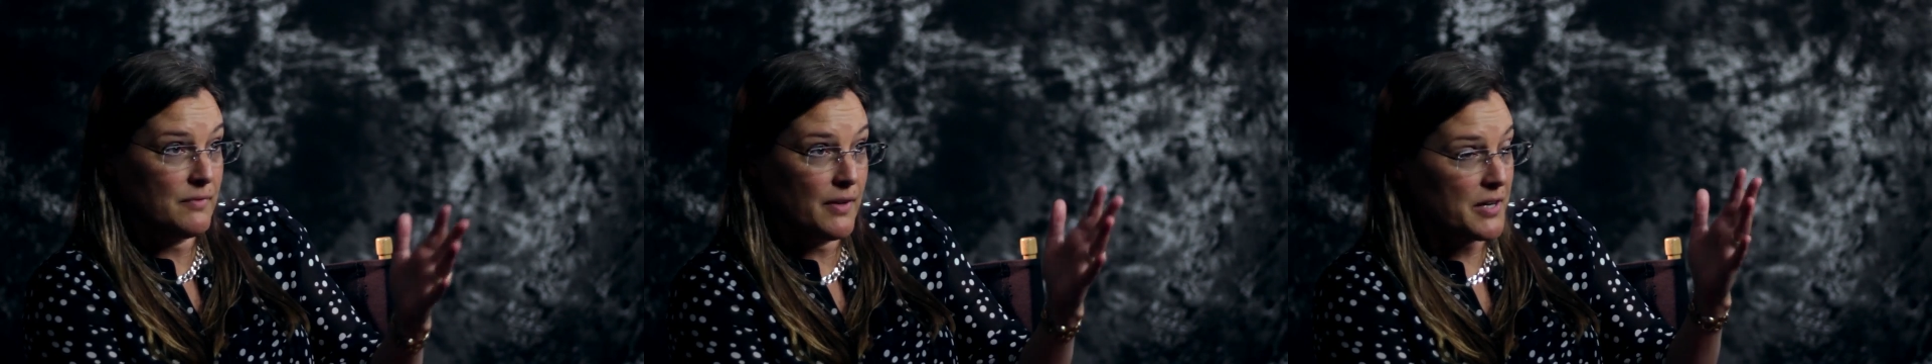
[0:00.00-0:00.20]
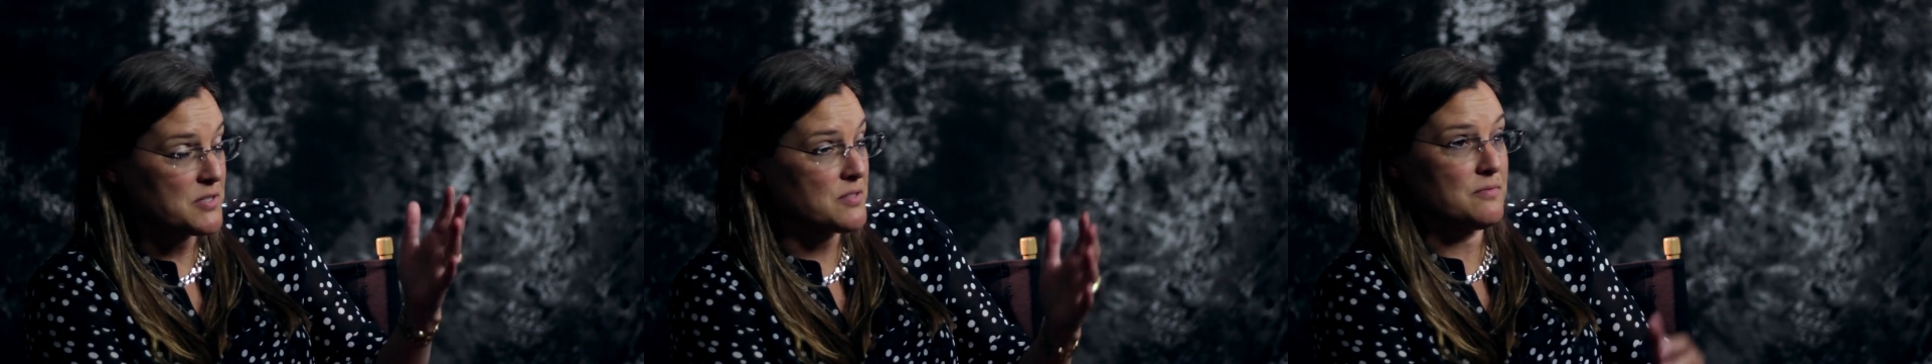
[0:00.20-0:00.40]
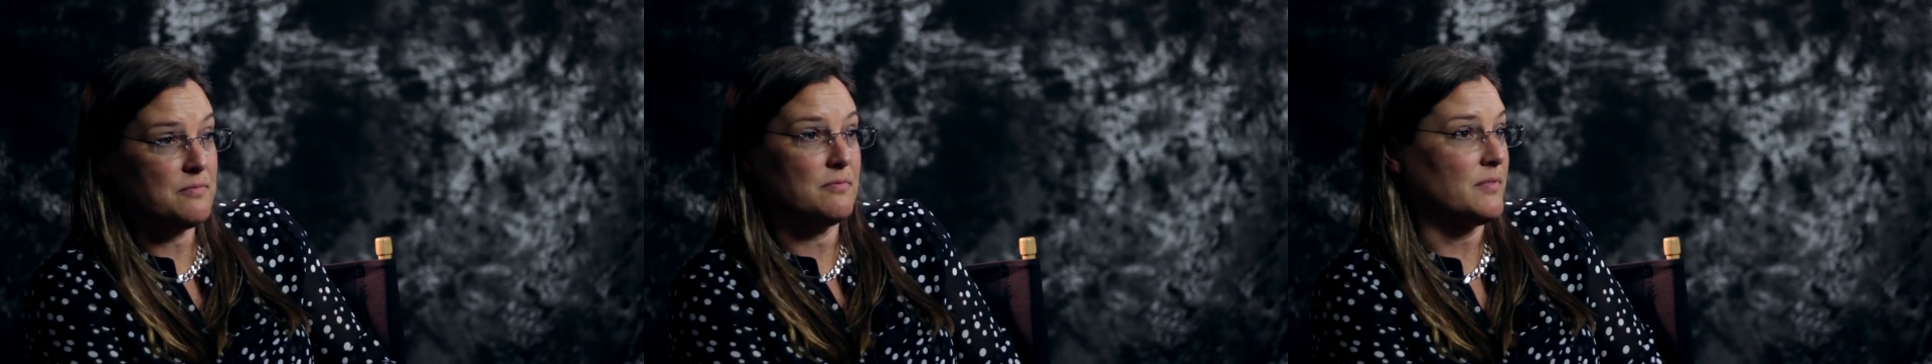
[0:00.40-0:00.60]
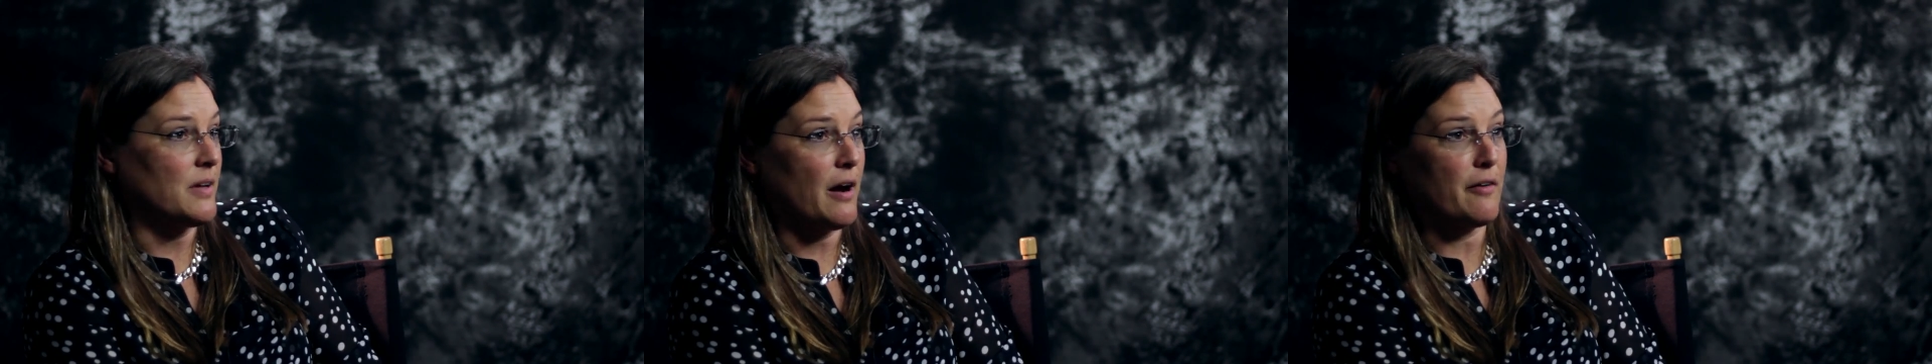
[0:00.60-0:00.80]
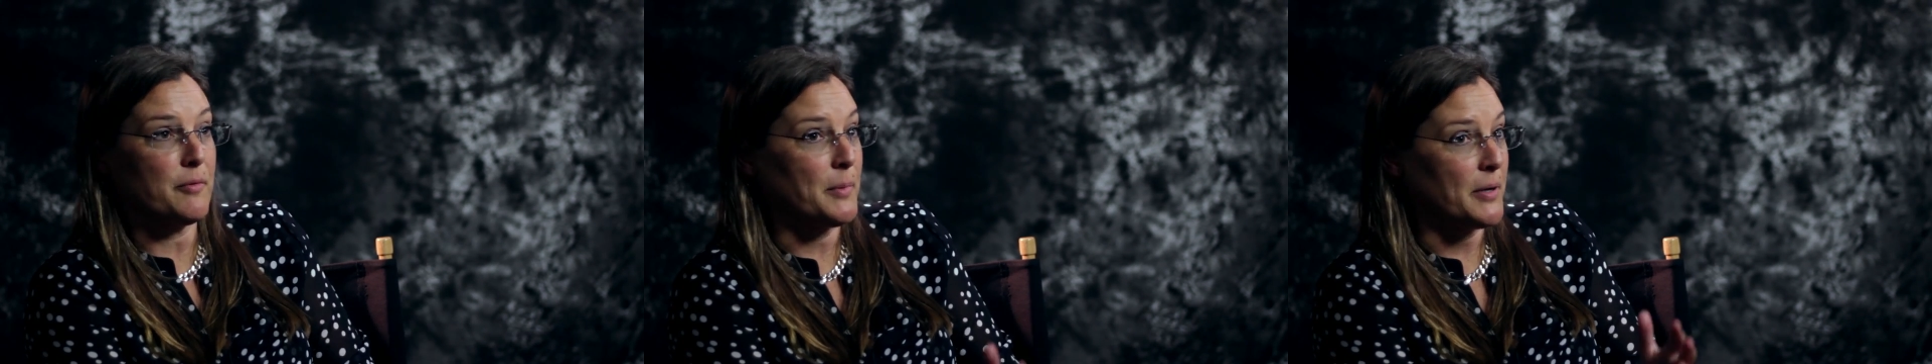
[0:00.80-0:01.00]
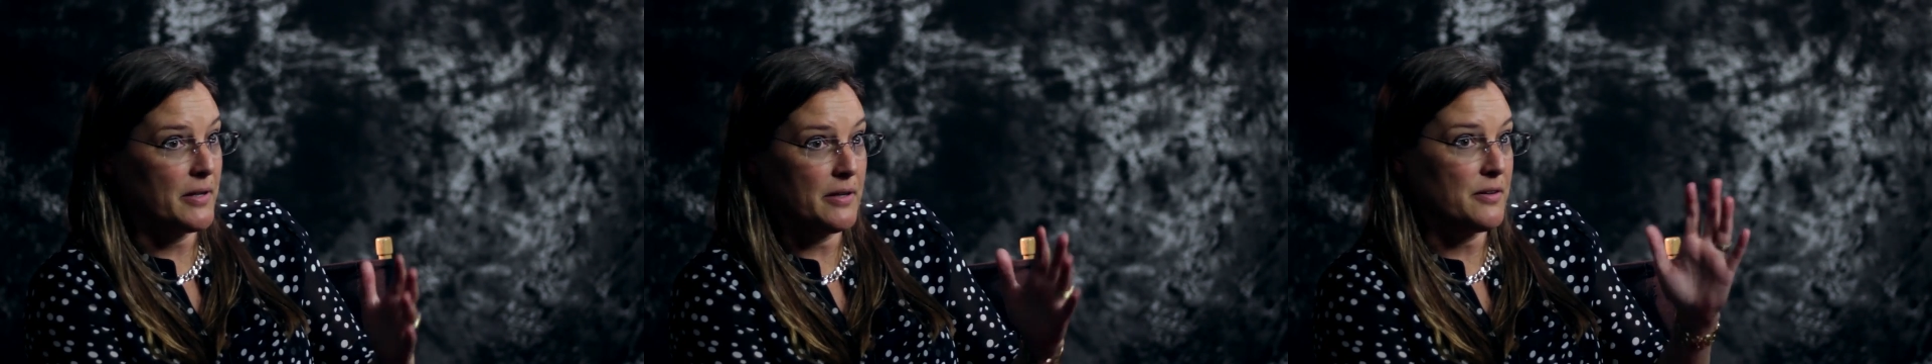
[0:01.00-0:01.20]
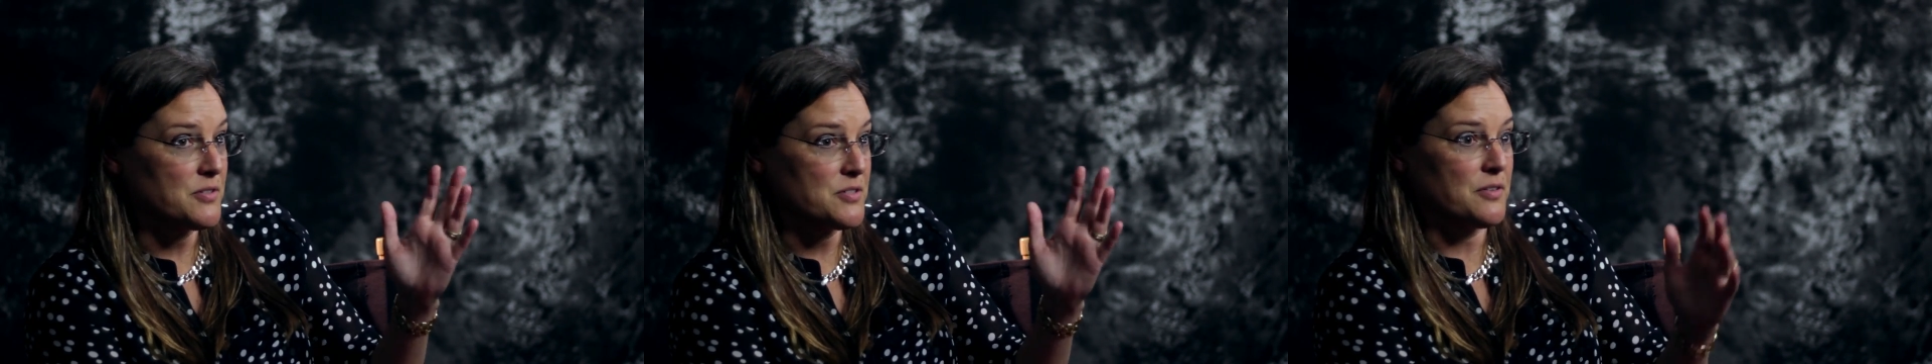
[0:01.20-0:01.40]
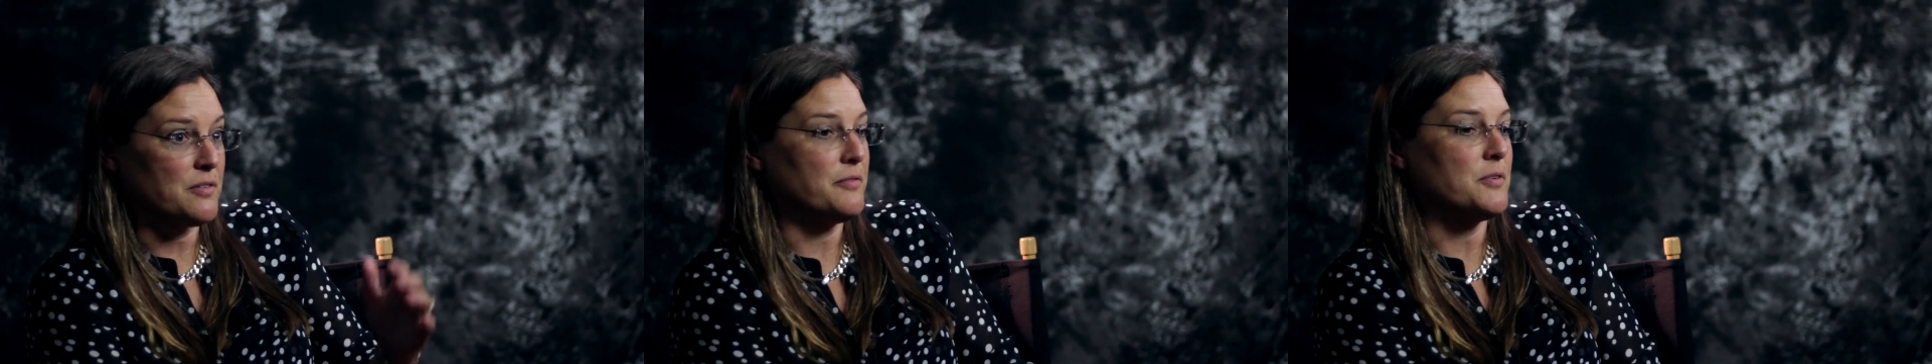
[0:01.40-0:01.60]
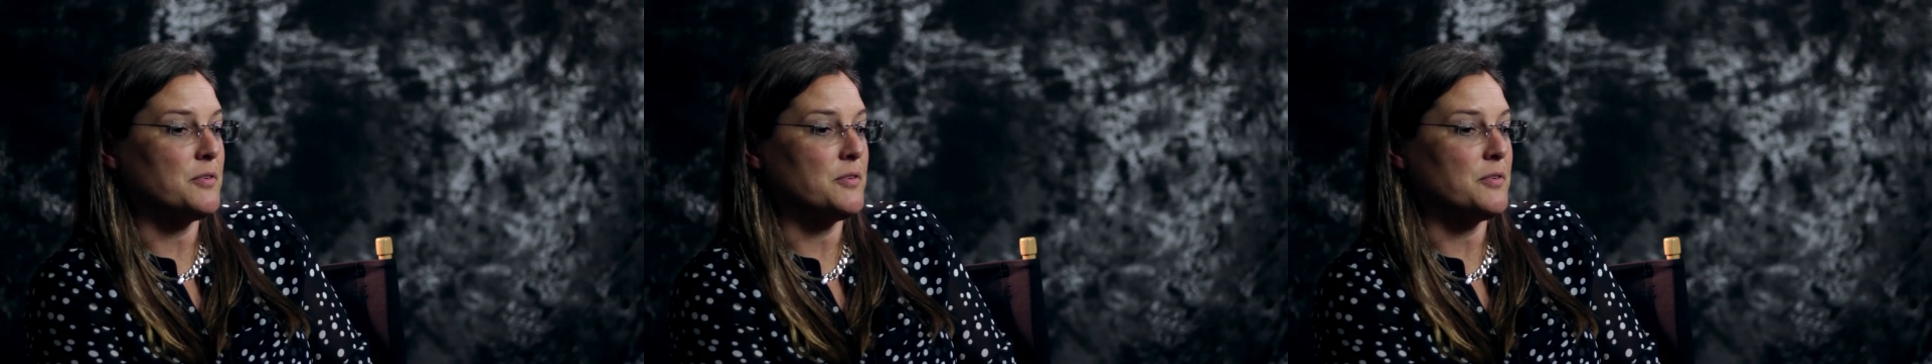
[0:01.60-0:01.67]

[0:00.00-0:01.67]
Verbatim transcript: next however many years in the